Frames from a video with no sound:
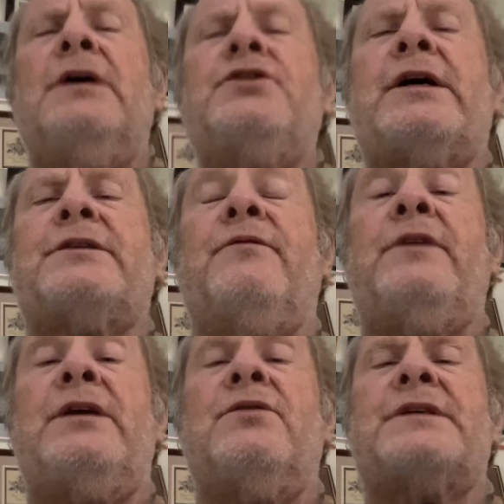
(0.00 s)
check the
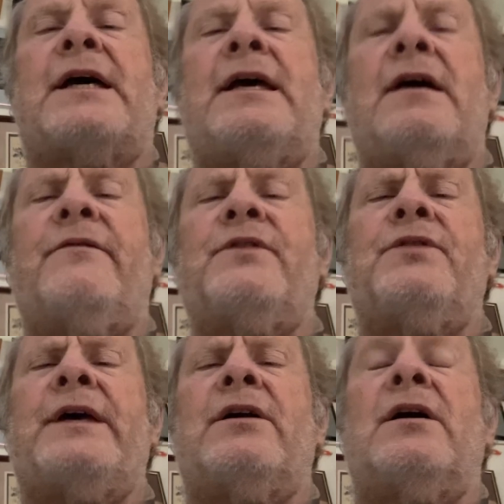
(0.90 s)
videos I have here
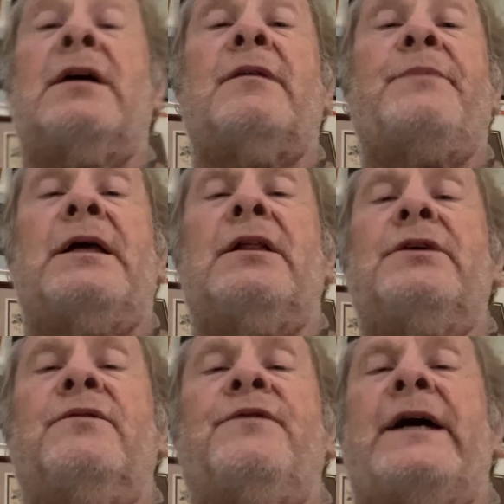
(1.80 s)
that are a cappella,
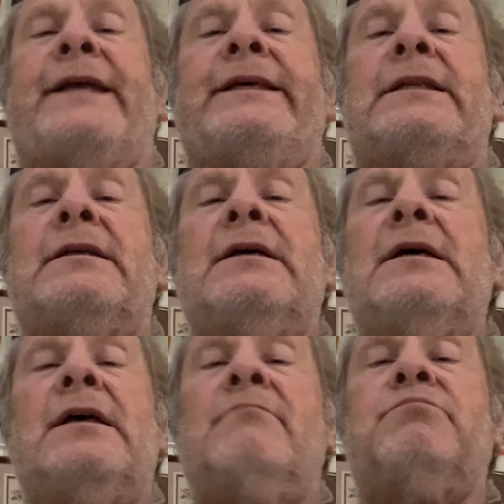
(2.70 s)
you'll find that
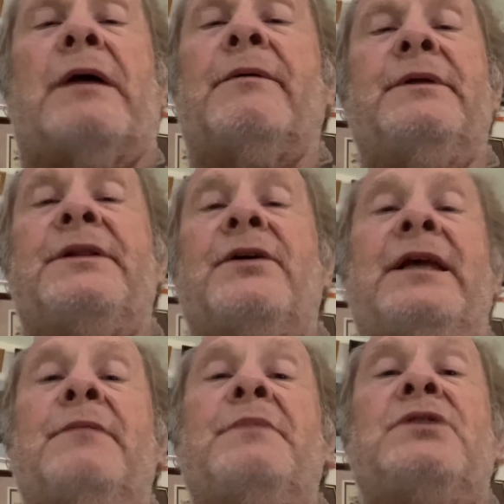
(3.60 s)
probably they're
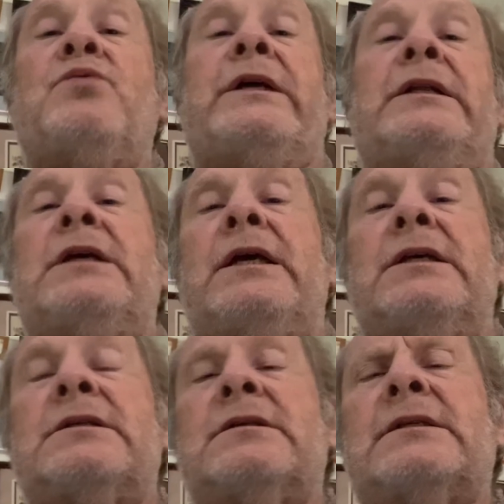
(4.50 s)
in between
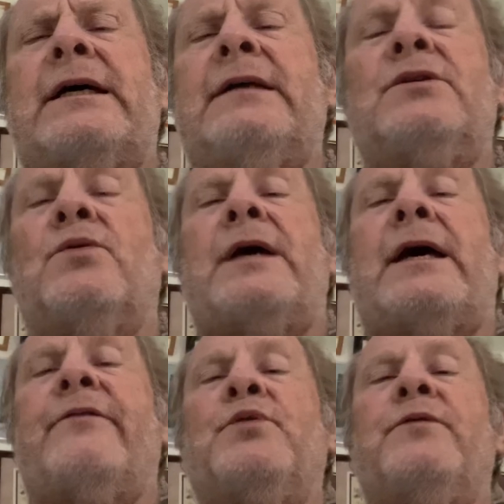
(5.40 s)
keys, because I don't
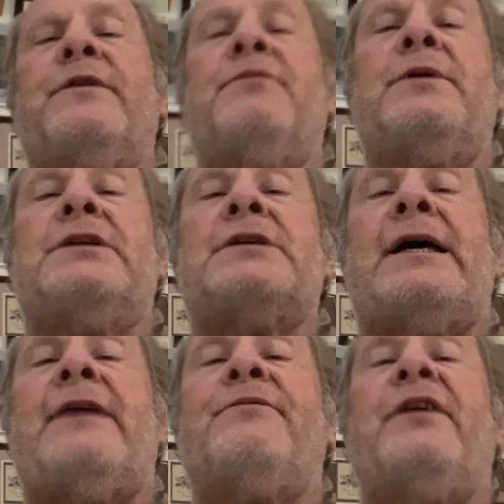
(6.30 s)
have perfect pitch.
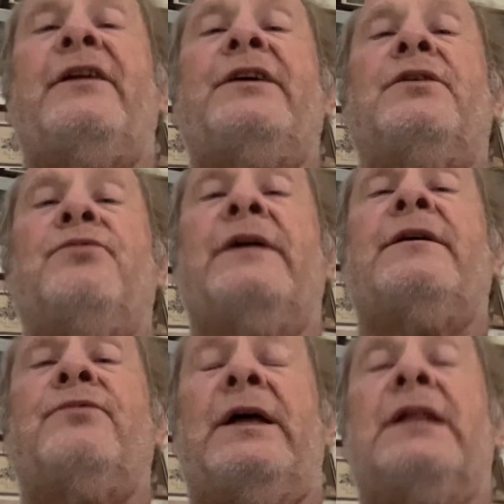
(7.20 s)
I have fairly good
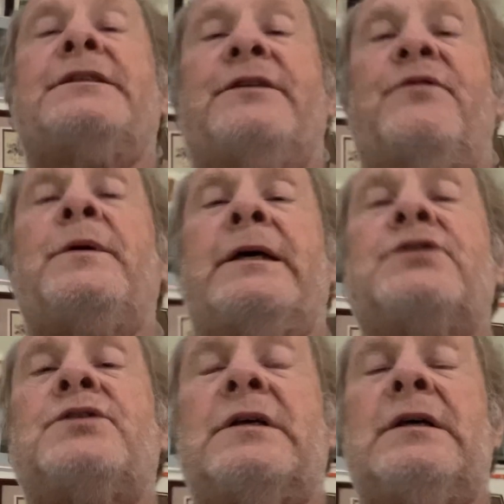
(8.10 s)
relative pitch,